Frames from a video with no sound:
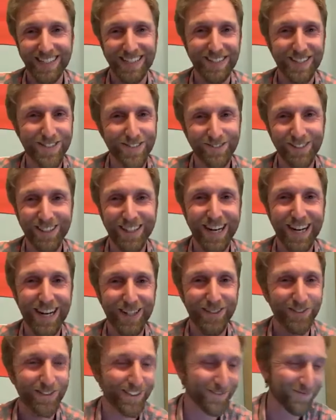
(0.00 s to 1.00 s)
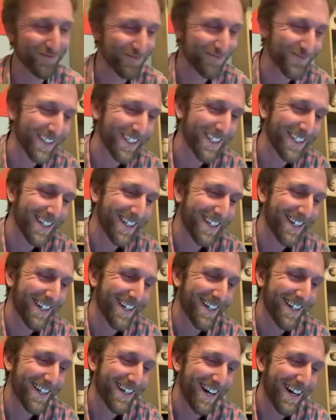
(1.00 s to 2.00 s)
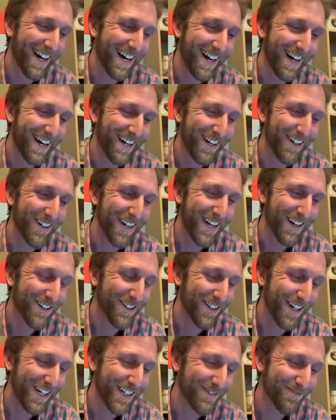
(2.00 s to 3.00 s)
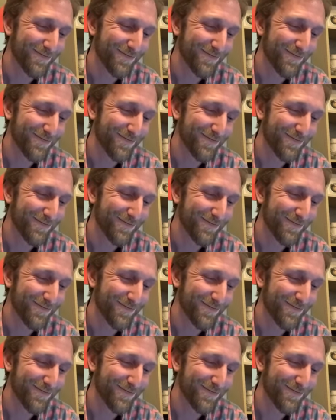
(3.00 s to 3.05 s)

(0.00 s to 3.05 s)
and it's really awkward. Okay, great.